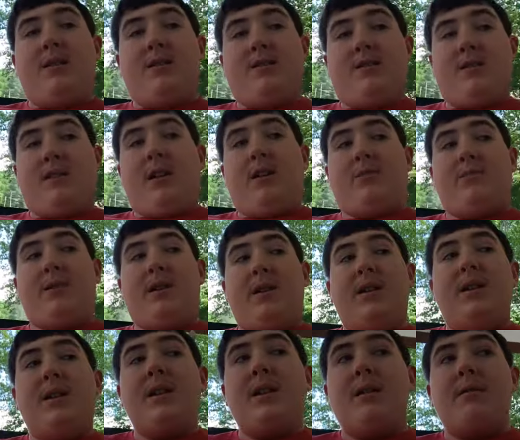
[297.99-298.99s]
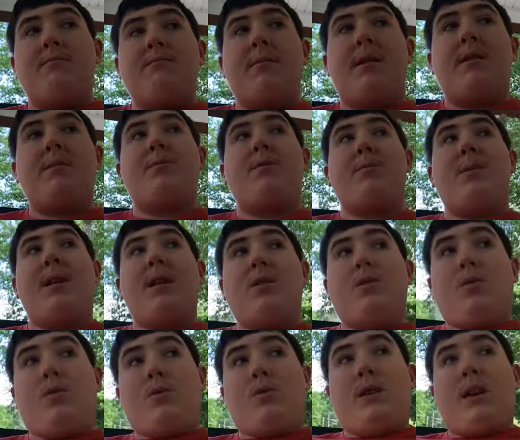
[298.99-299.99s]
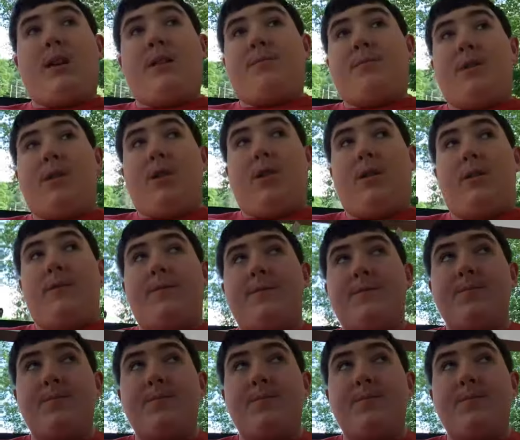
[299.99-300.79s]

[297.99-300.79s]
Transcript: scare me, make me mad, or tick me off.